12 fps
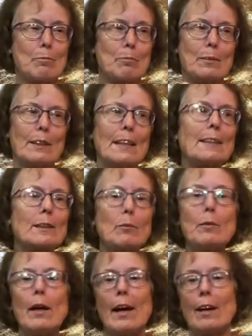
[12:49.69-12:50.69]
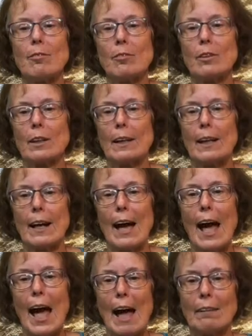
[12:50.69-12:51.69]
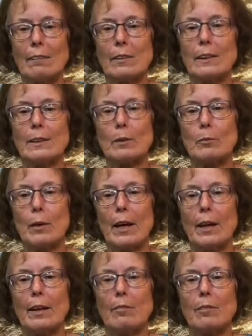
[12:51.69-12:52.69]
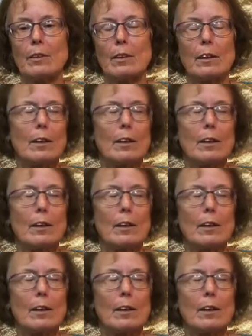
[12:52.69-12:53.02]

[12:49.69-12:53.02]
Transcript: risk behavior, health risk behavior,